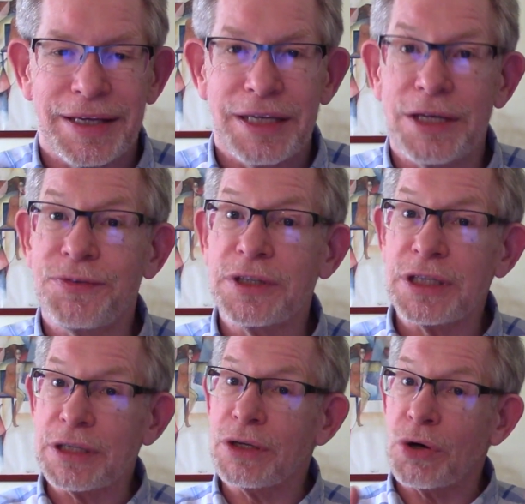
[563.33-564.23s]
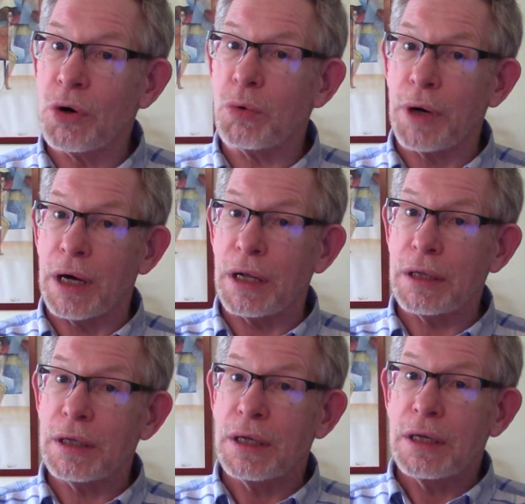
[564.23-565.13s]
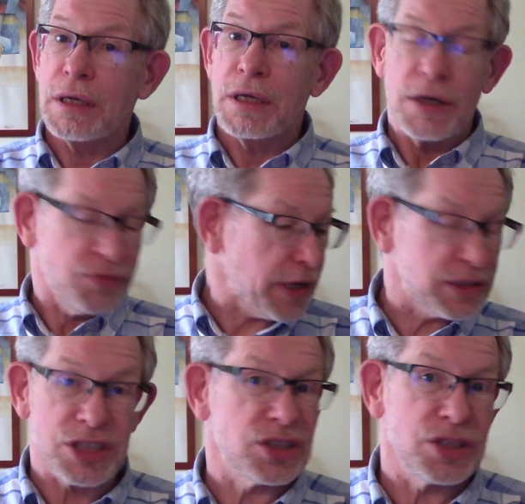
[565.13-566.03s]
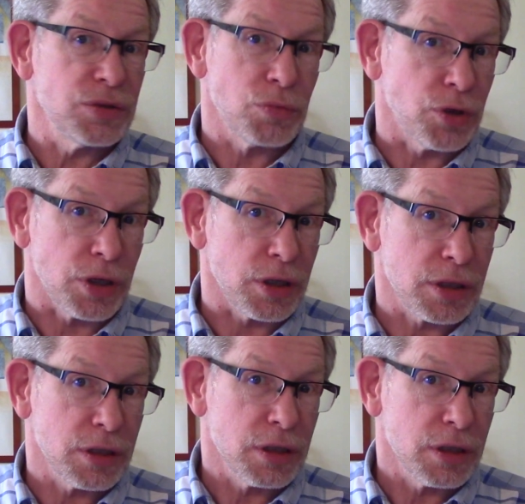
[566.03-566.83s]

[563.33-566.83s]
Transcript: If it didn't go well, if that just didn't work,